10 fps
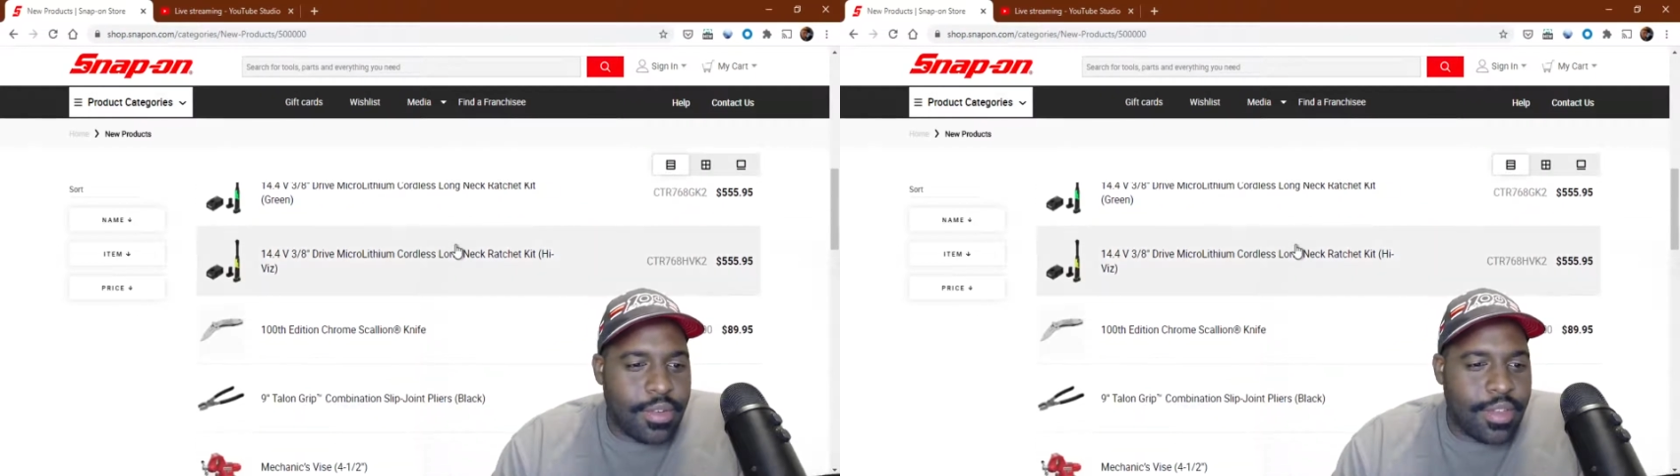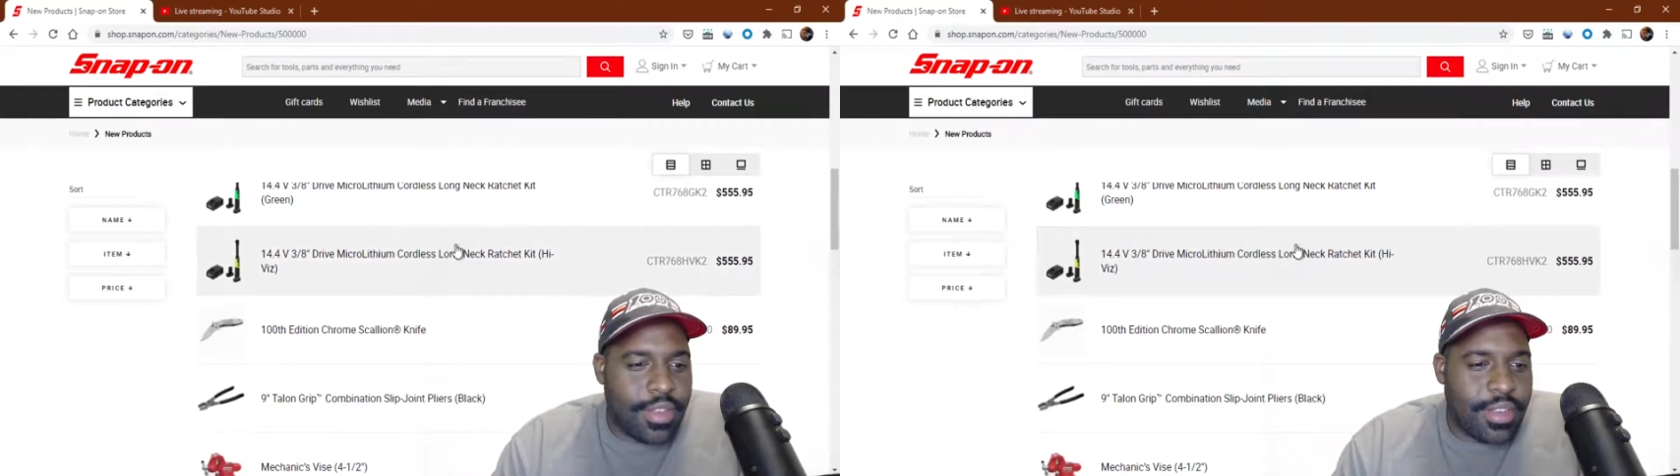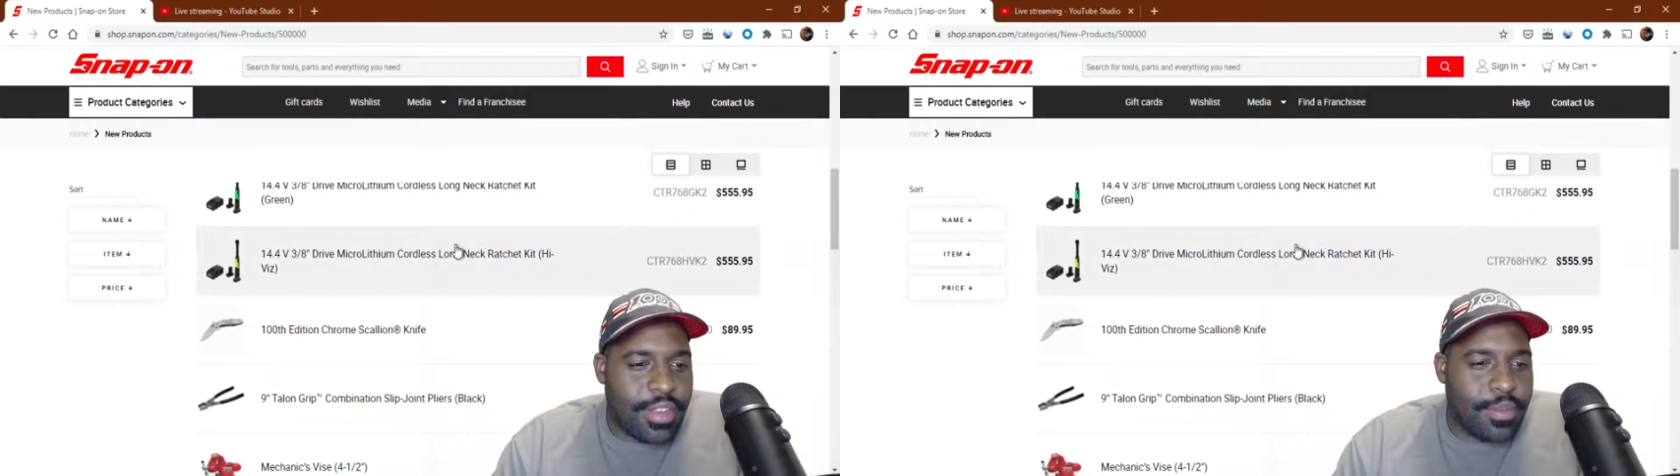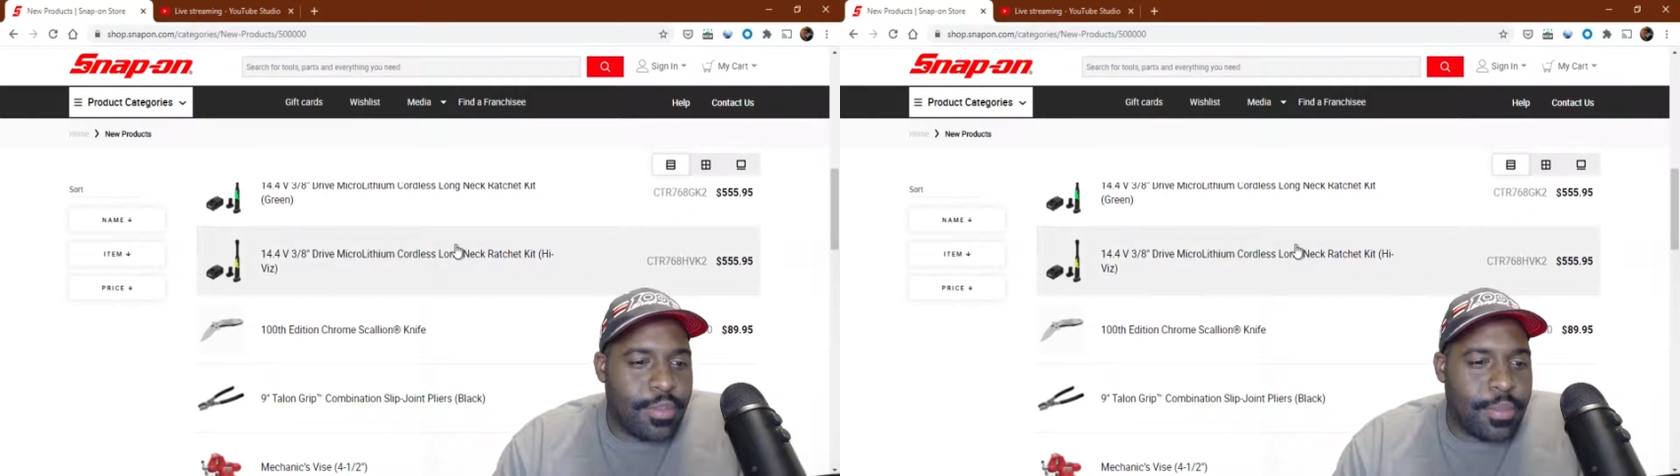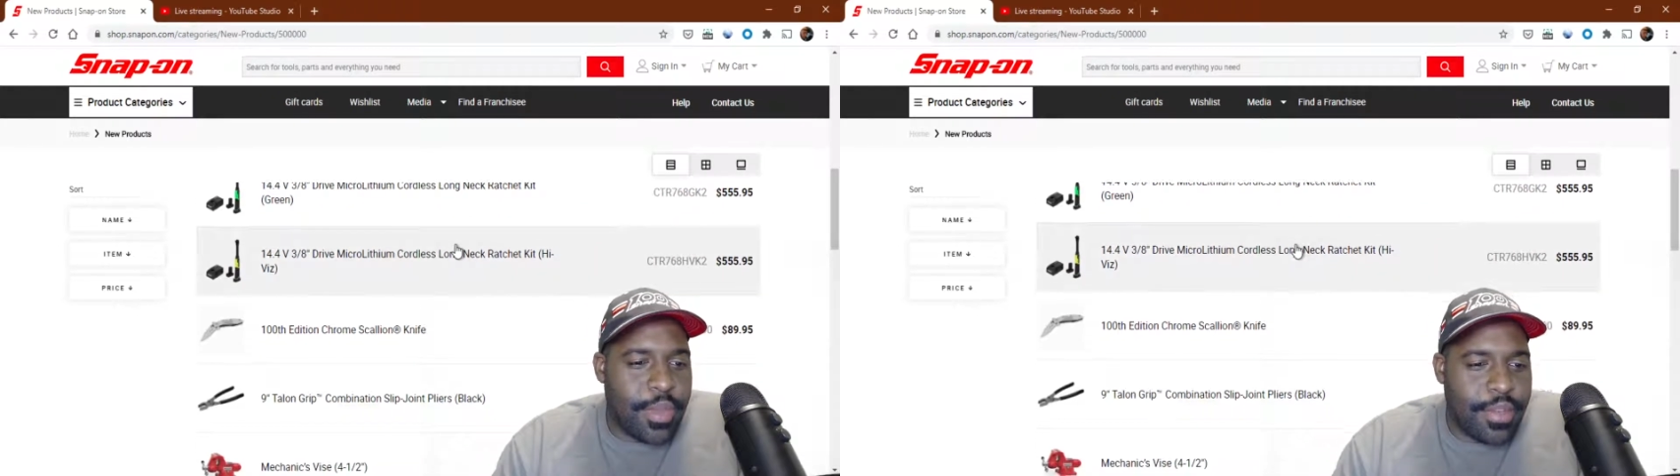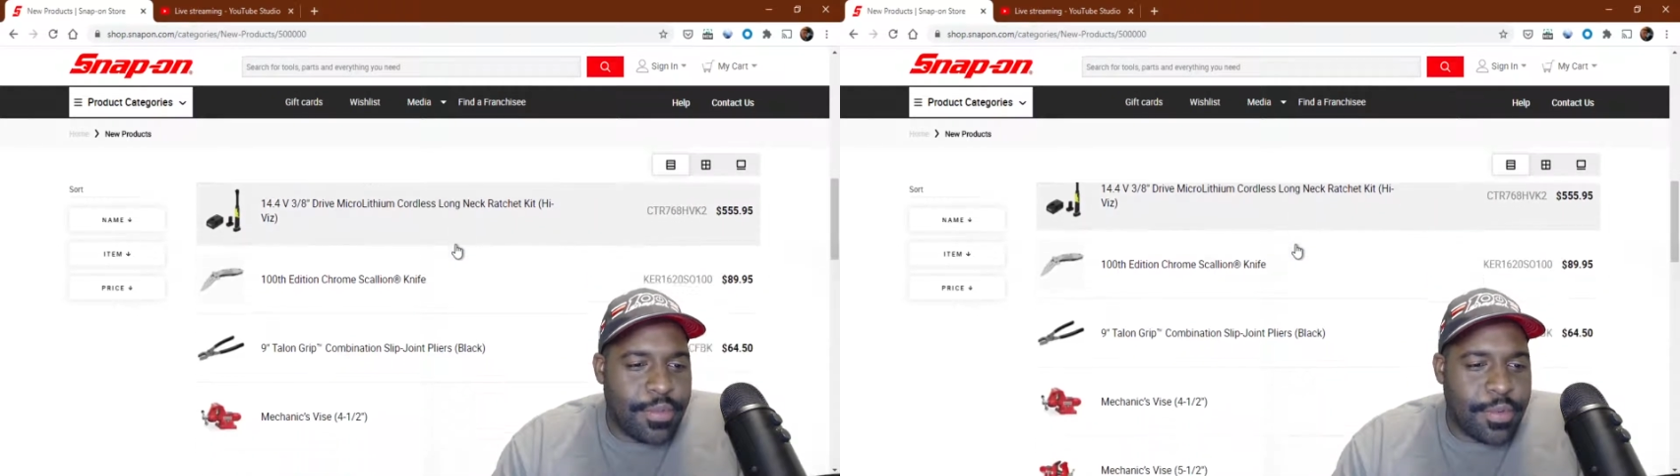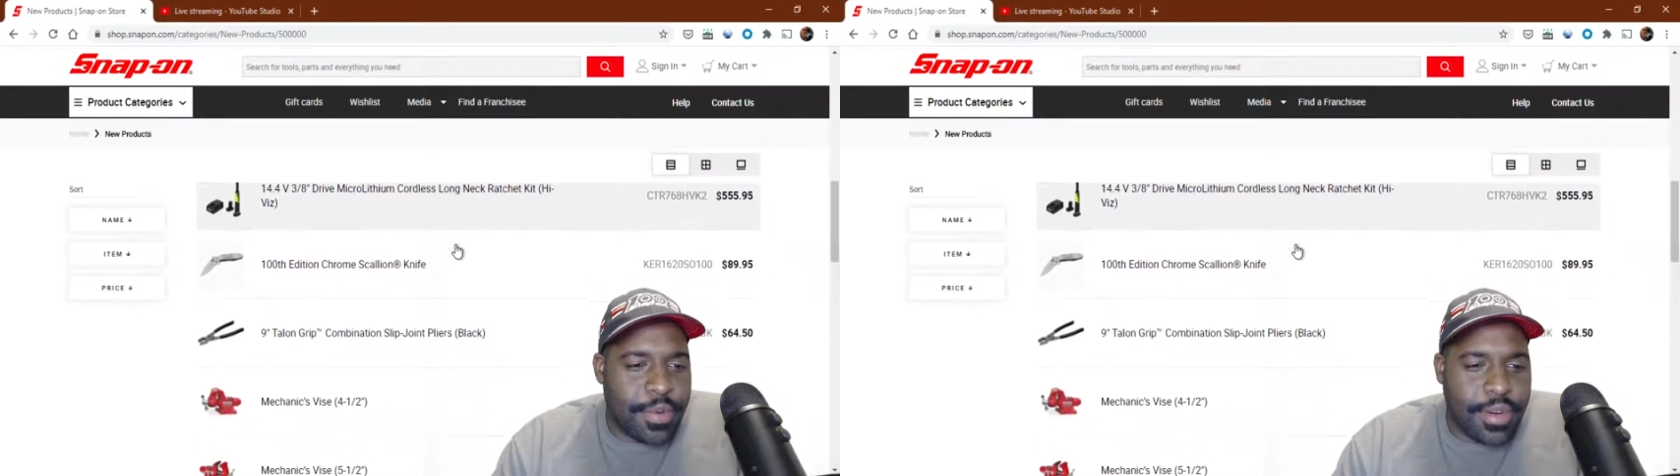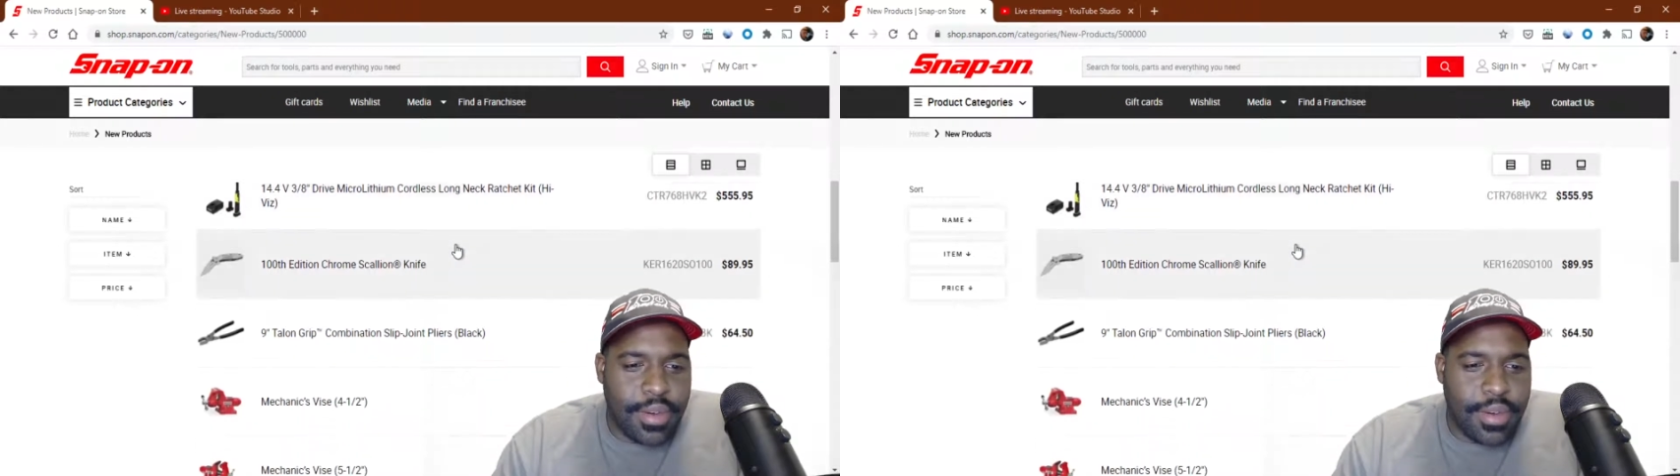doesn't seem too bad for it.